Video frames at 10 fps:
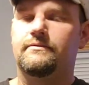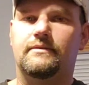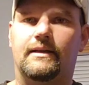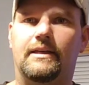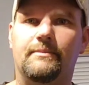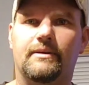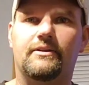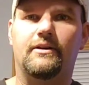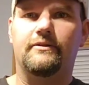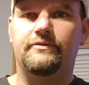I keep my
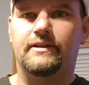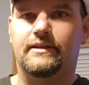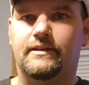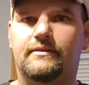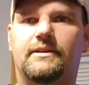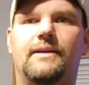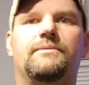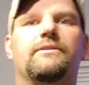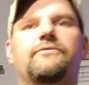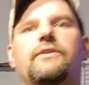coffee in it, keeps
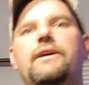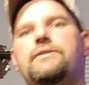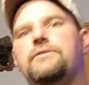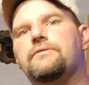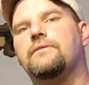it fresh